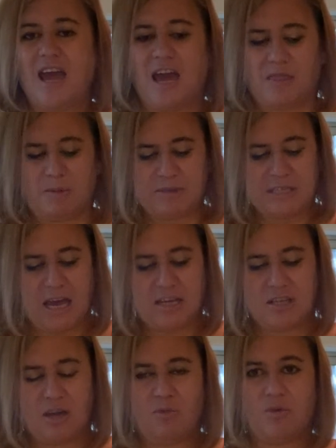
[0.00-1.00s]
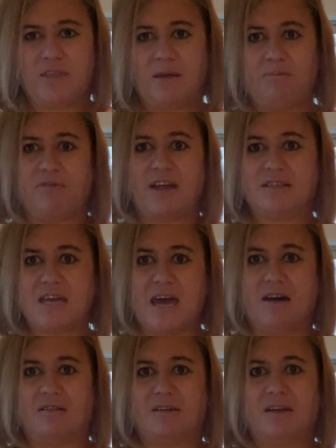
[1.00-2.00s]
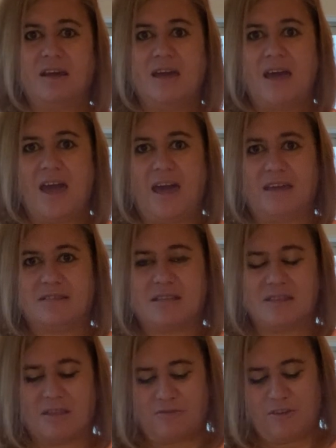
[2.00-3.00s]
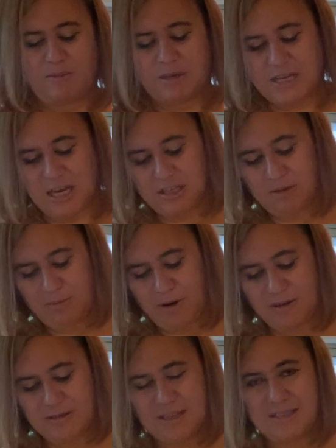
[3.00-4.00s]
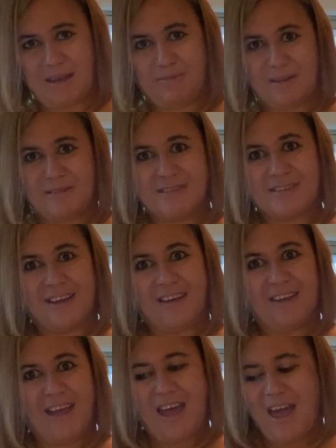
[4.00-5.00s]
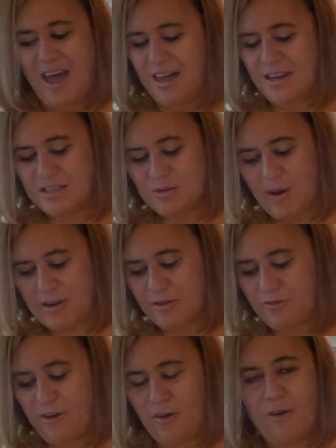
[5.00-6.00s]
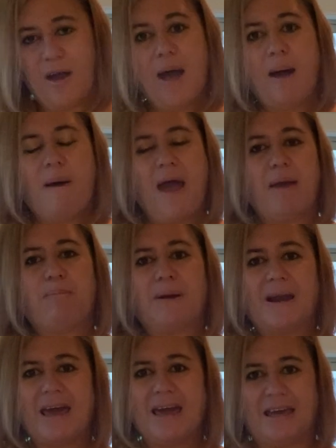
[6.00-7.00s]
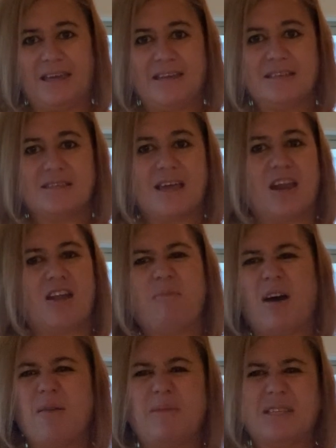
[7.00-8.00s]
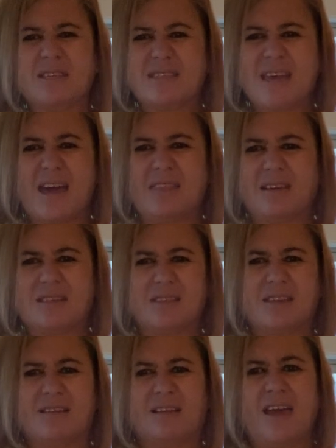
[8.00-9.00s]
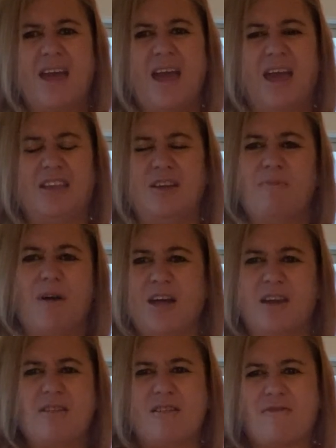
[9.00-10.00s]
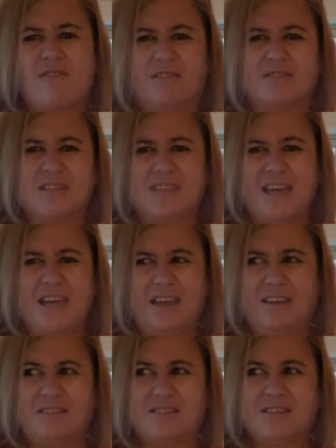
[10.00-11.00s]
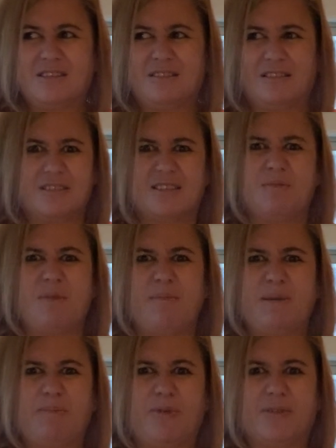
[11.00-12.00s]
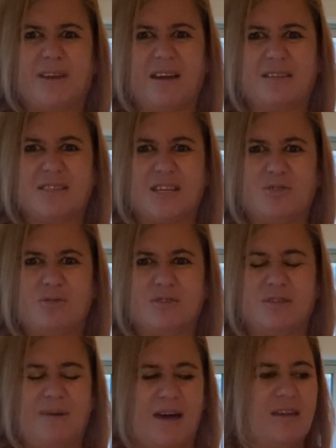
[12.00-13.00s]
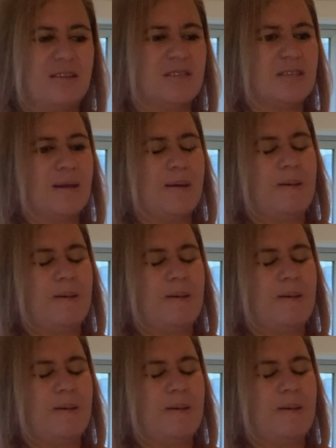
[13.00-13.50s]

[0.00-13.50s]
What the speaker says: And the potato will then break down as the fermentation process happens. So it is wonderful. And please, and I might meant to say this, and you might not have got to the end because you might be bored now because I talk too much.